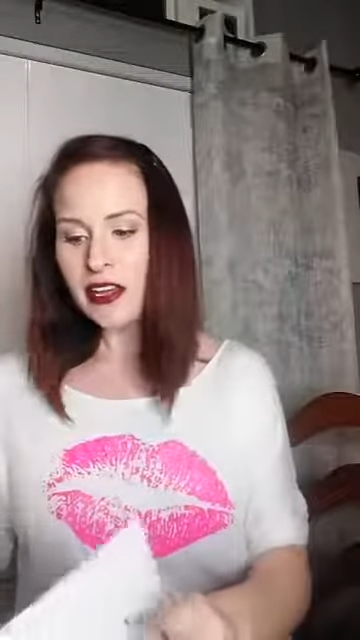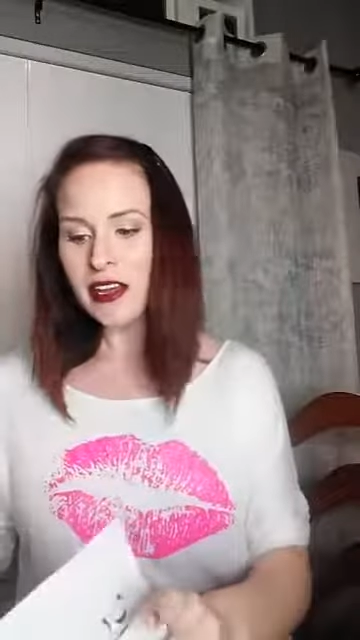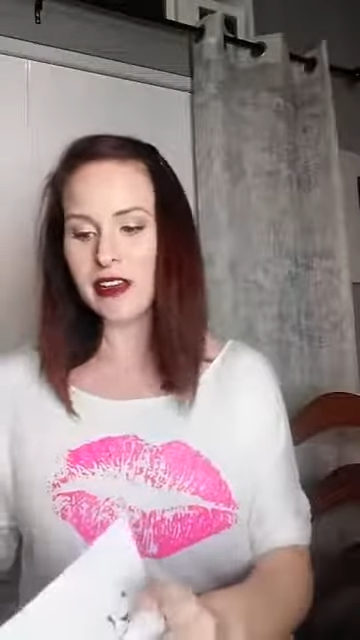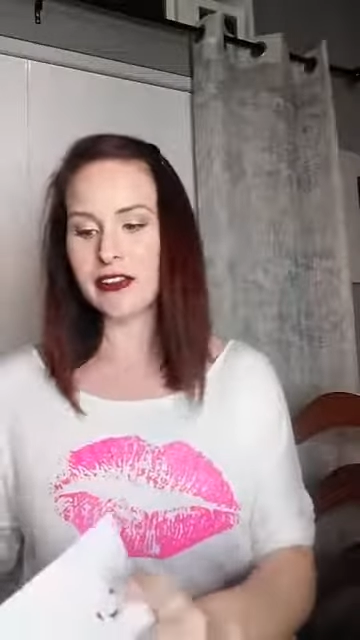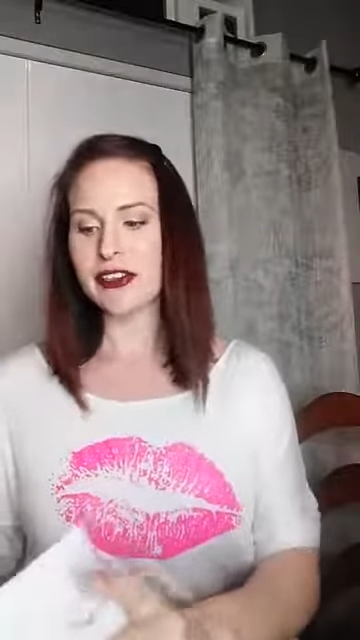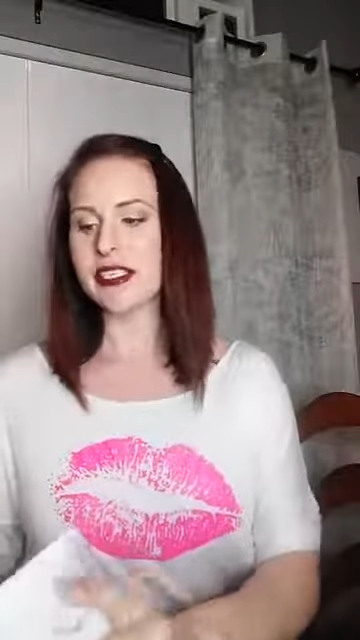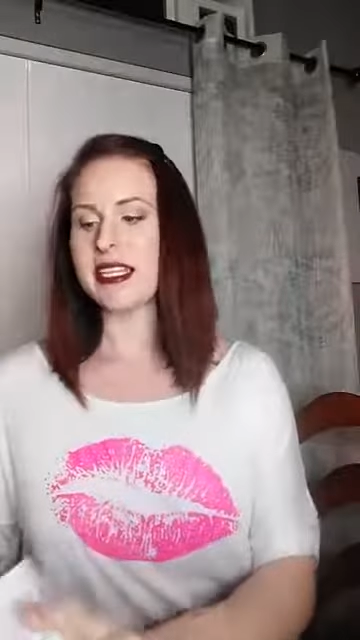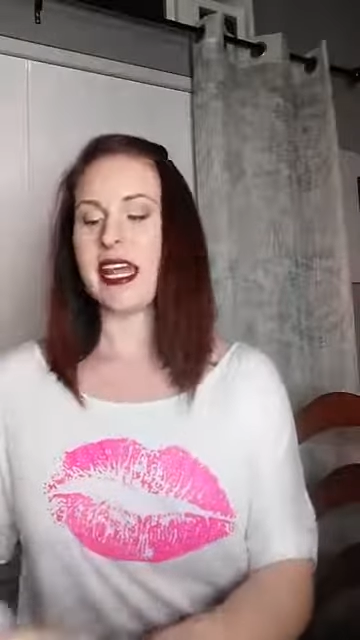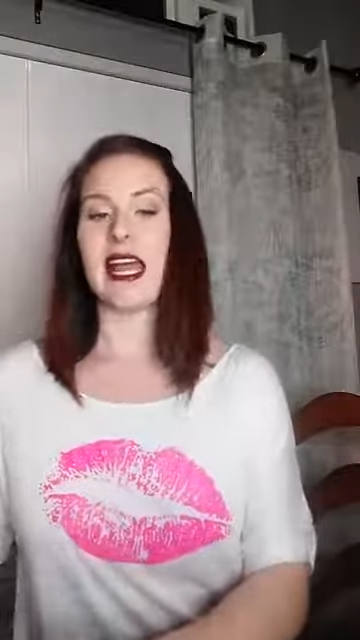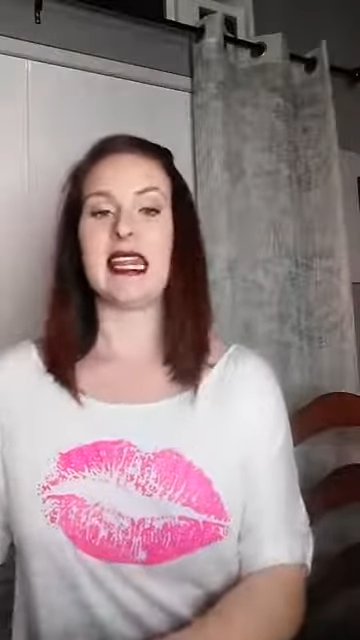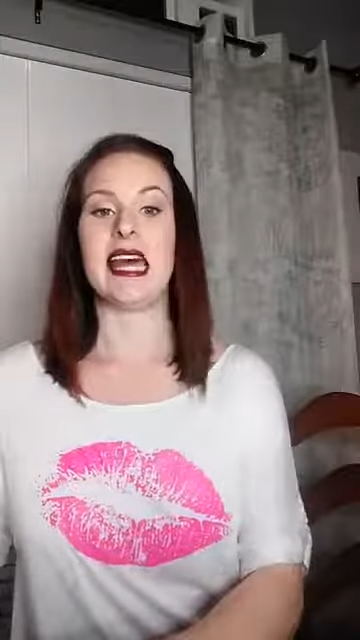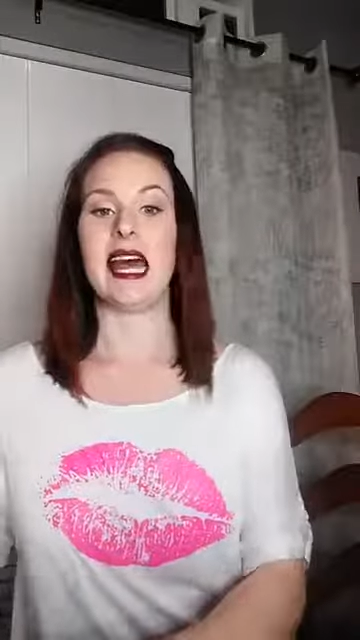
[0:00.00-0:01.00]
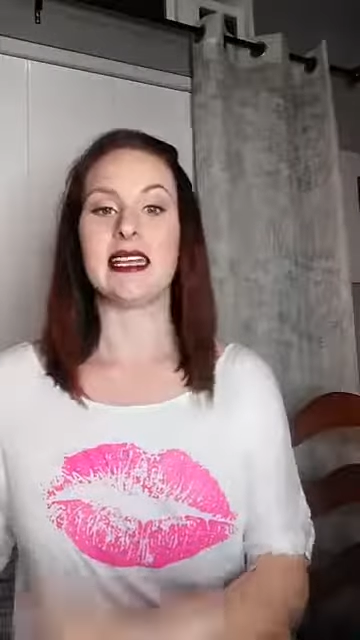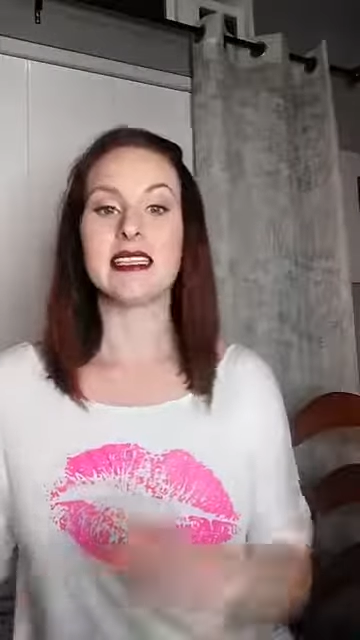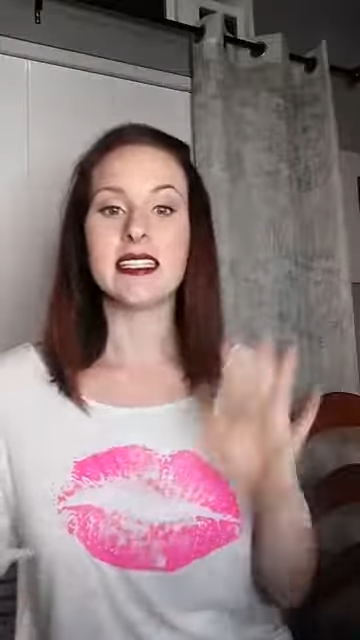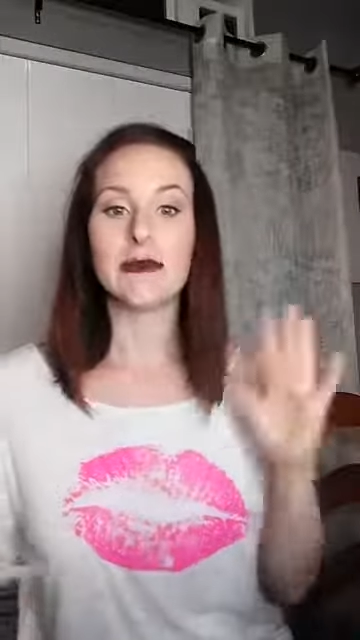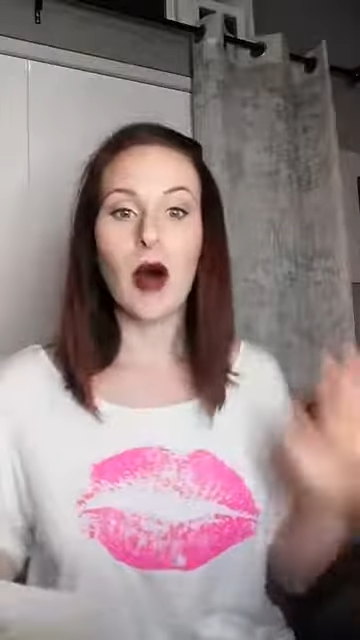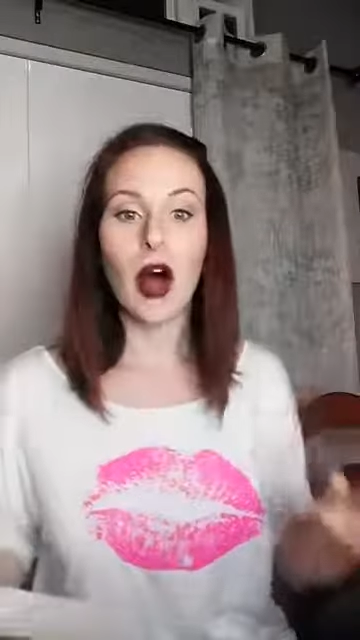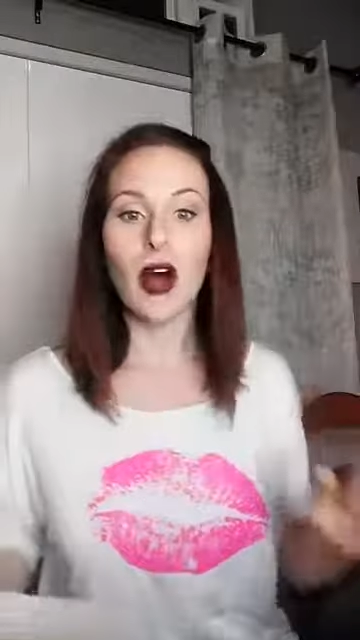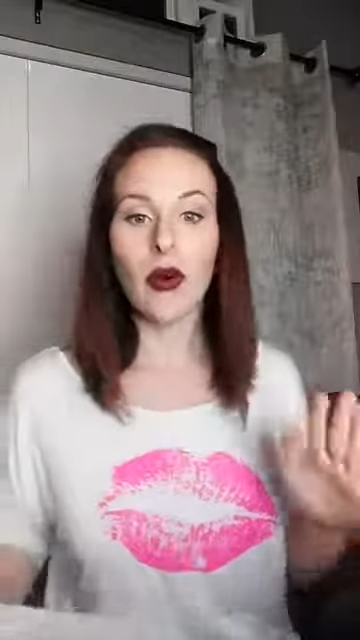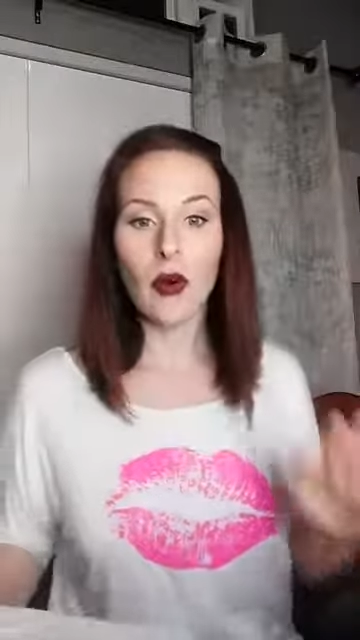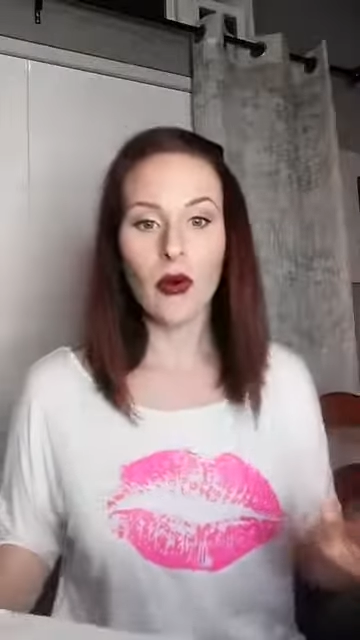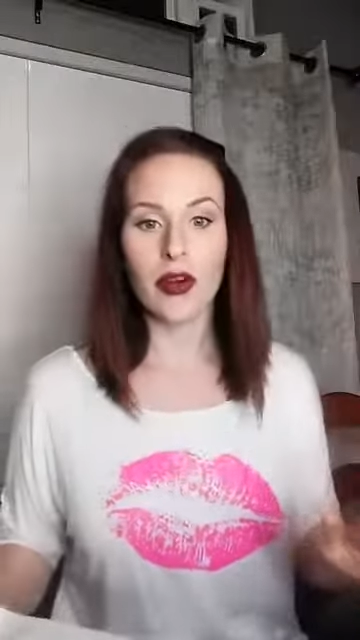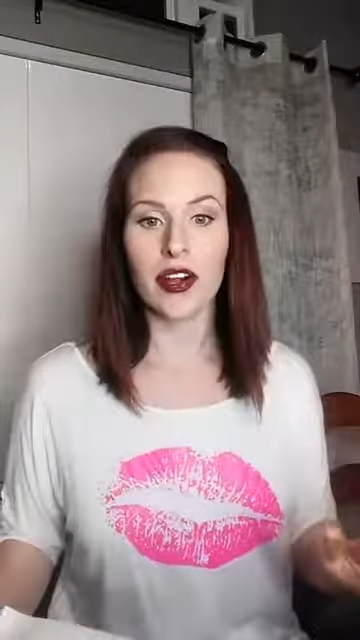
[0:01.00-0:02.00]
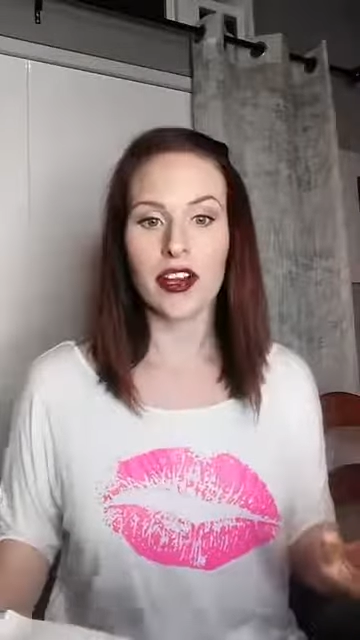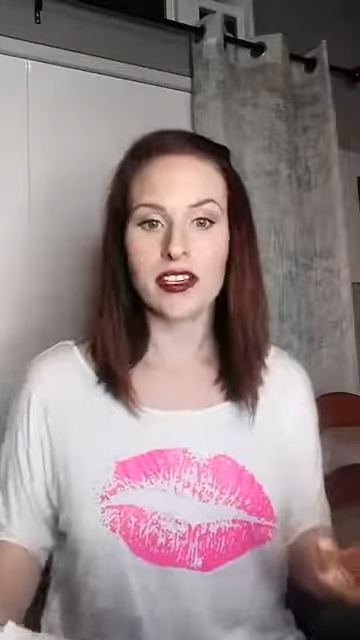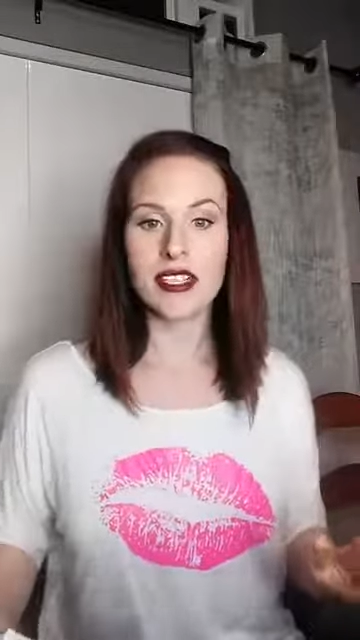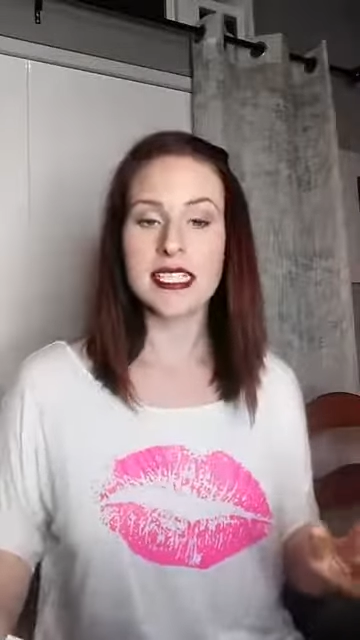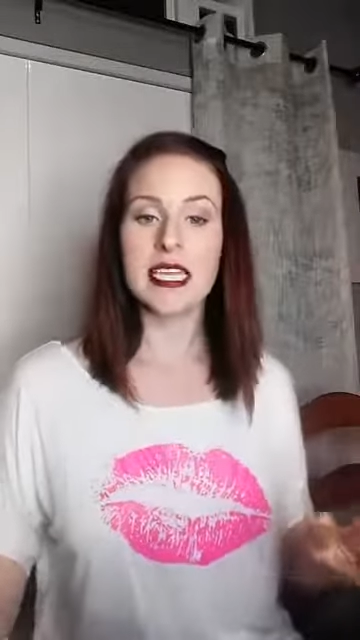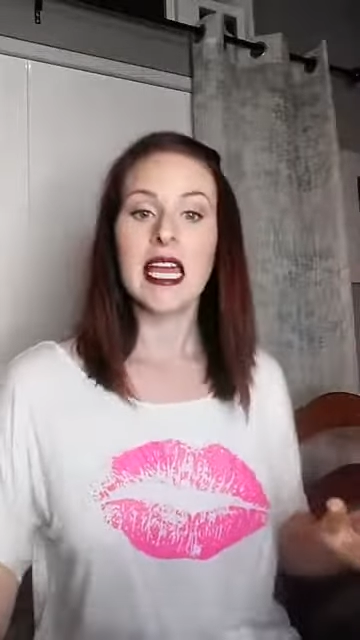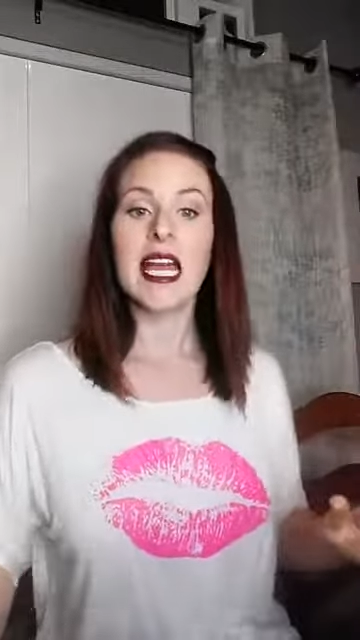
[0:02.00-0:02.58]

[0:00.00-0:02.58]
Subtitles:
understand that small orders,